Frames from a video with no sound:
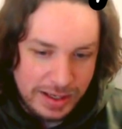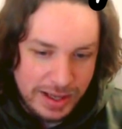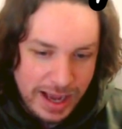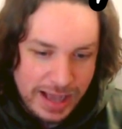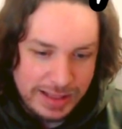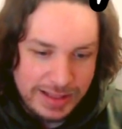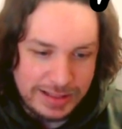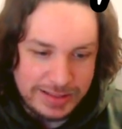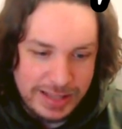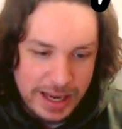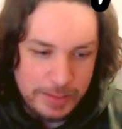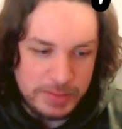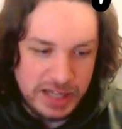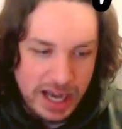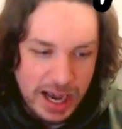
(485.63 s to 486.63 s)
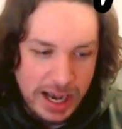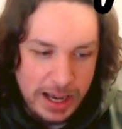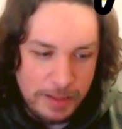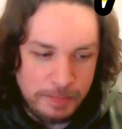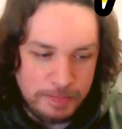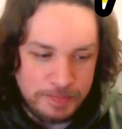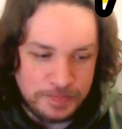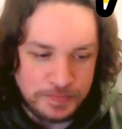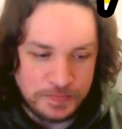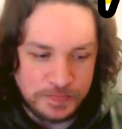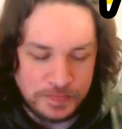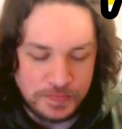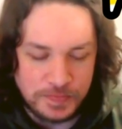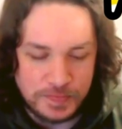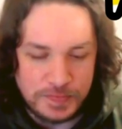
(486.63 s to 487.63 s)
at the same time,
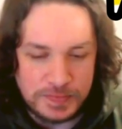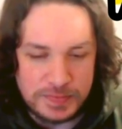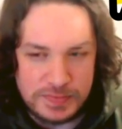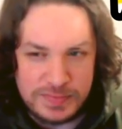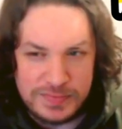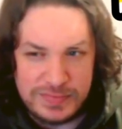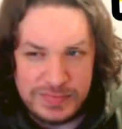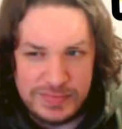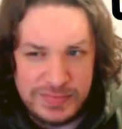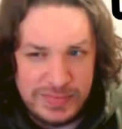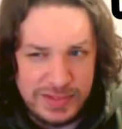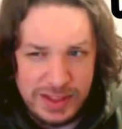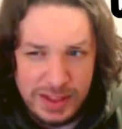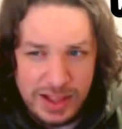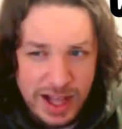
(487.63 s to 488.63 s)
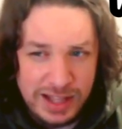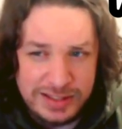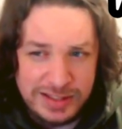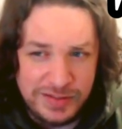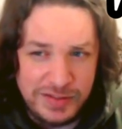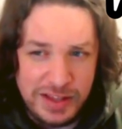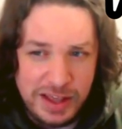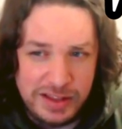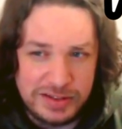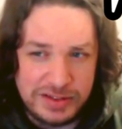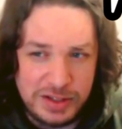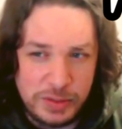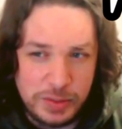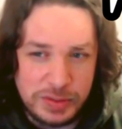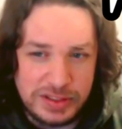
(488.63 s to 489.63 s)
lots of the other
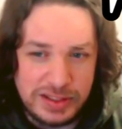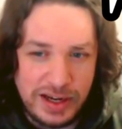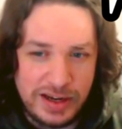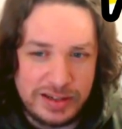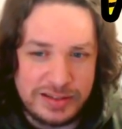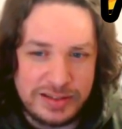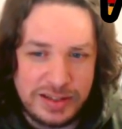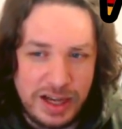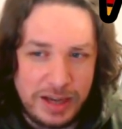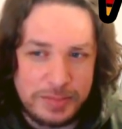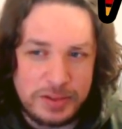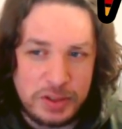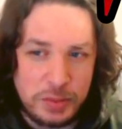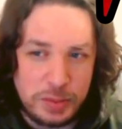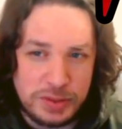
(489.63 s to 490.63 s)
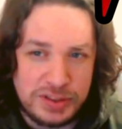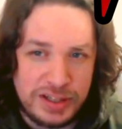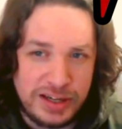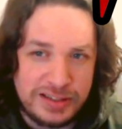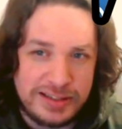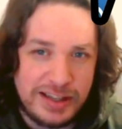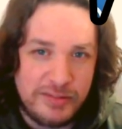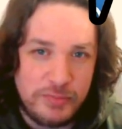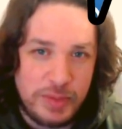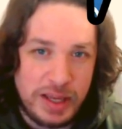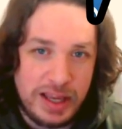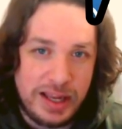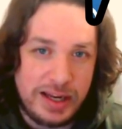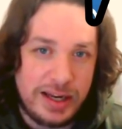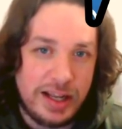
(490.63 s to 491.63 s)
superstars, top superstars, have
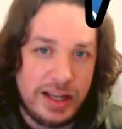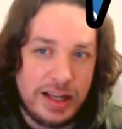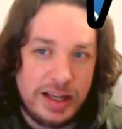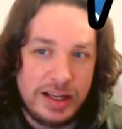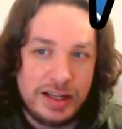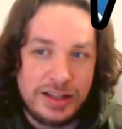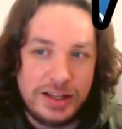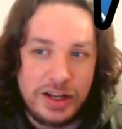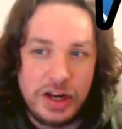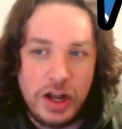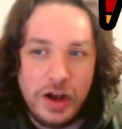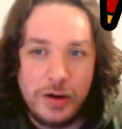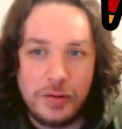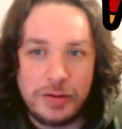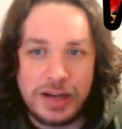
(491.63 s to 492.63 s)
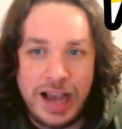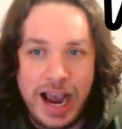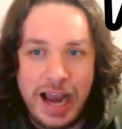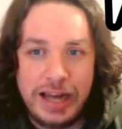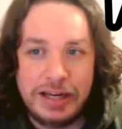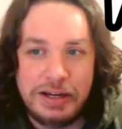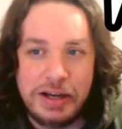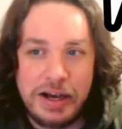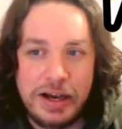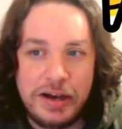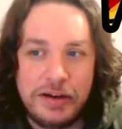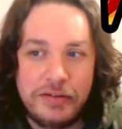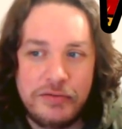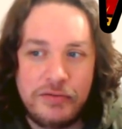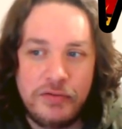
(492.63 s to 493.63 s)
been, you know, kind
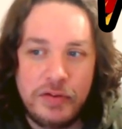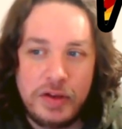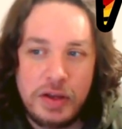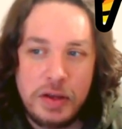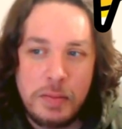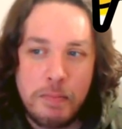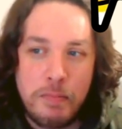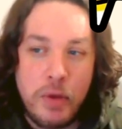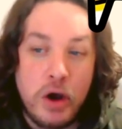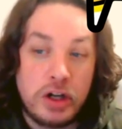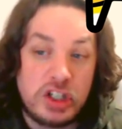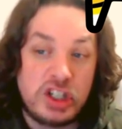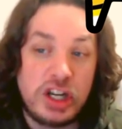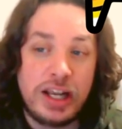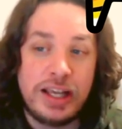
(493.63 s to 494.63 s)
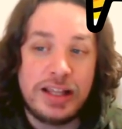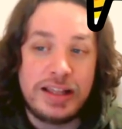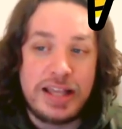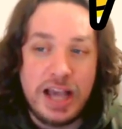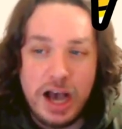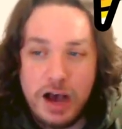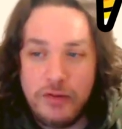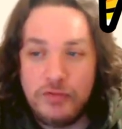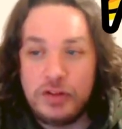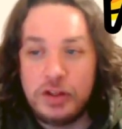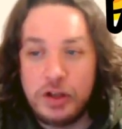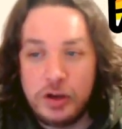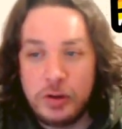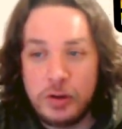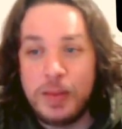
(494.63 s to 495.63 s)
of pushing the
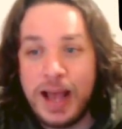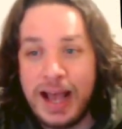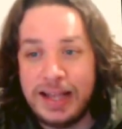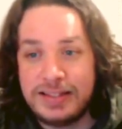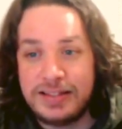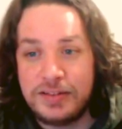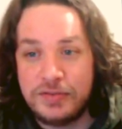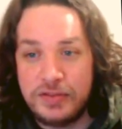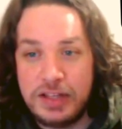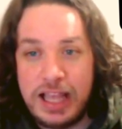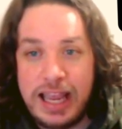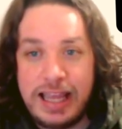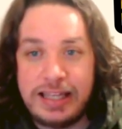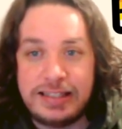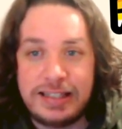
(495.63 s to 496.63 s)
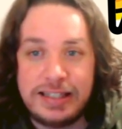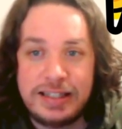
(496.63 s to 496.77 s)
envelope as of late